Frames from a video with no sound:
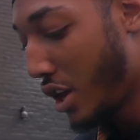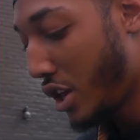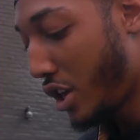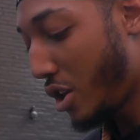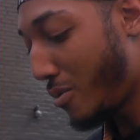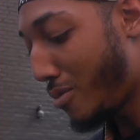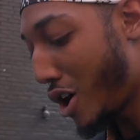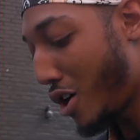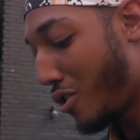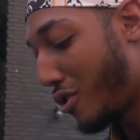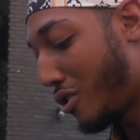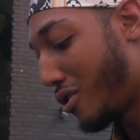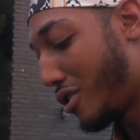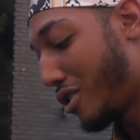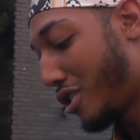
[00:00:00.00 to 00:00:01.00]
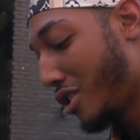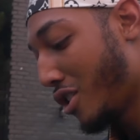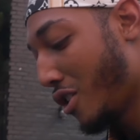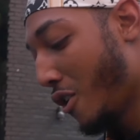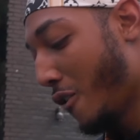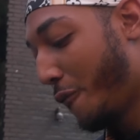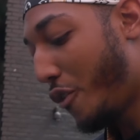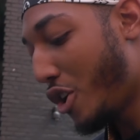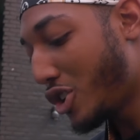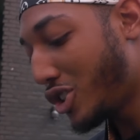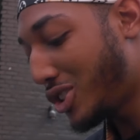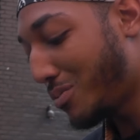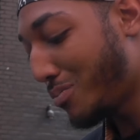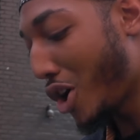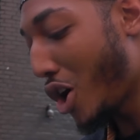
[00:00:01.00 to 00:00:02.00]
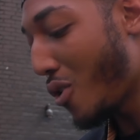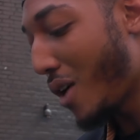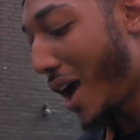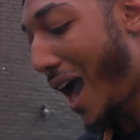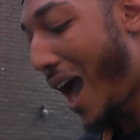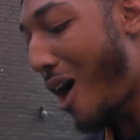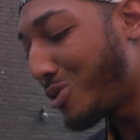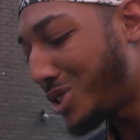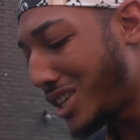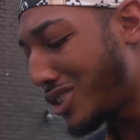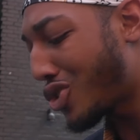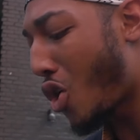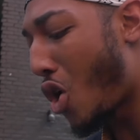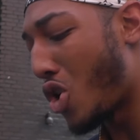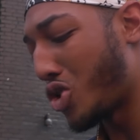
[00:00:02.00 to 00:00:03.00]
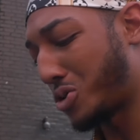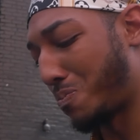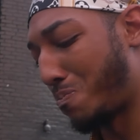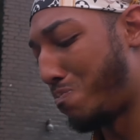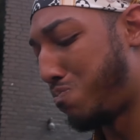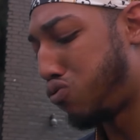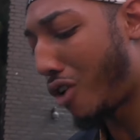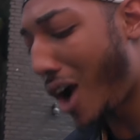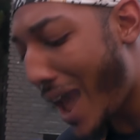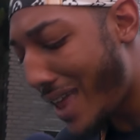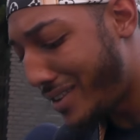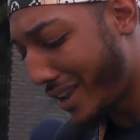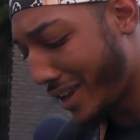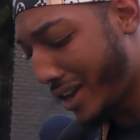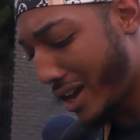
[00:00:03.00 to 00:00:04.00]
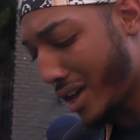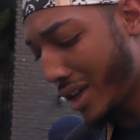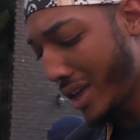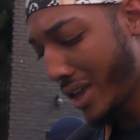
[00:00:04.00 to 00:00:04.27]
Yo, bro. First, bro, houses cost bread, nigga.